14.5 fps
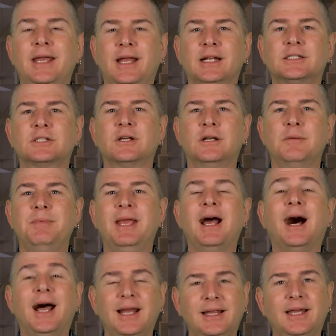it's going to be
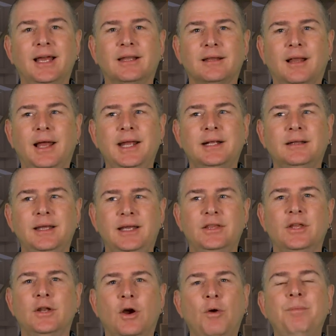highly unlikely
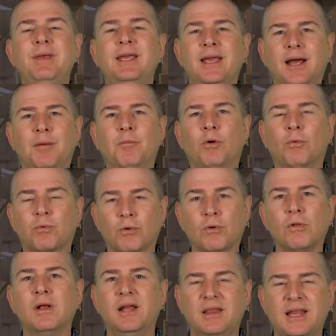that OPM will
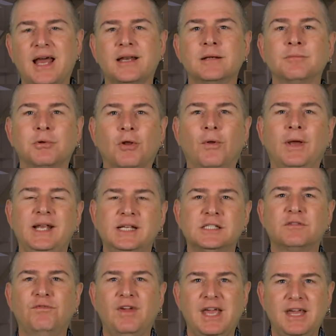rule in that
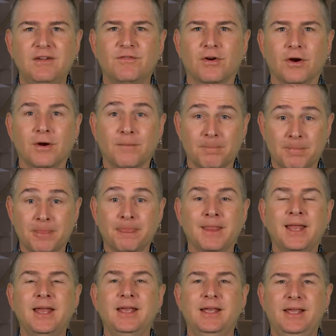employee's favor
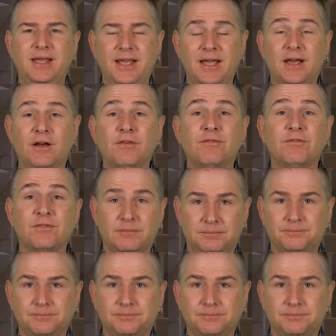if,